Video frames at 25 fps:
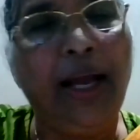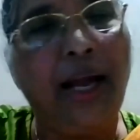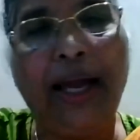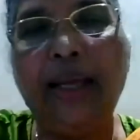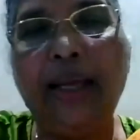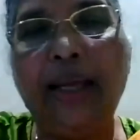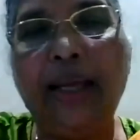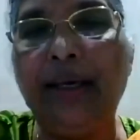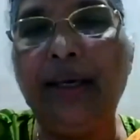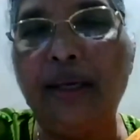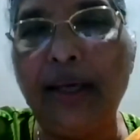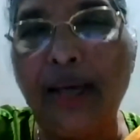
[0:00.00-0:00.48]

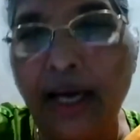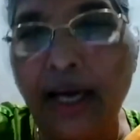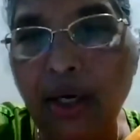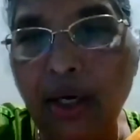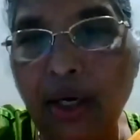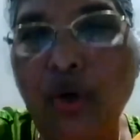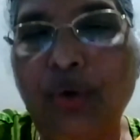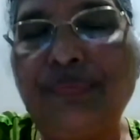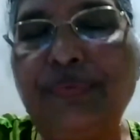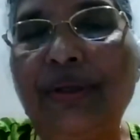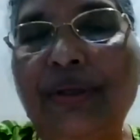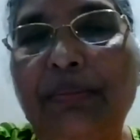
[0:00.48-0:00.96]
And none
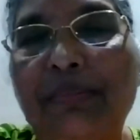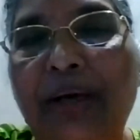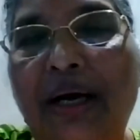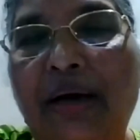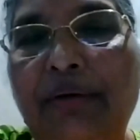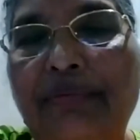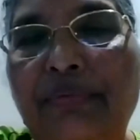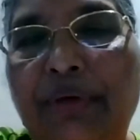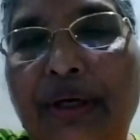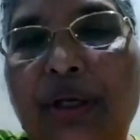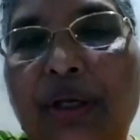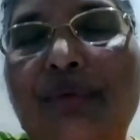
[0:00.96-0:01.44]
of them
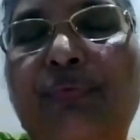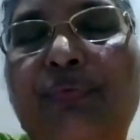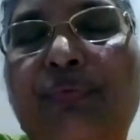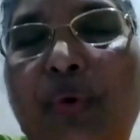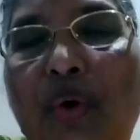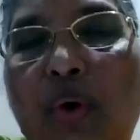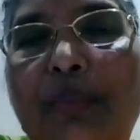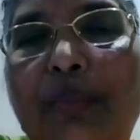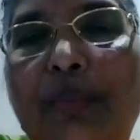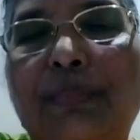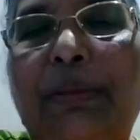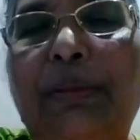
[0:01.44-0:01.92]
have
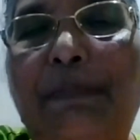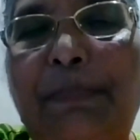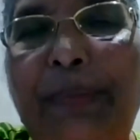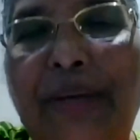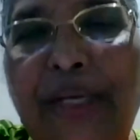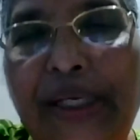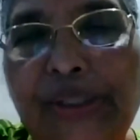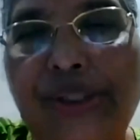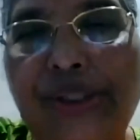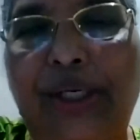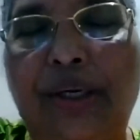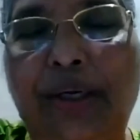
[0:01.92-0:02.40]
informed the
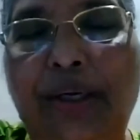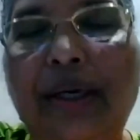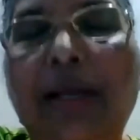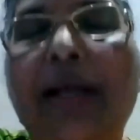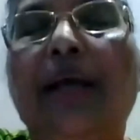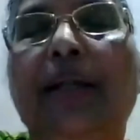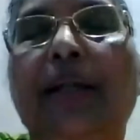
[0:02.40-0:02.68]
patient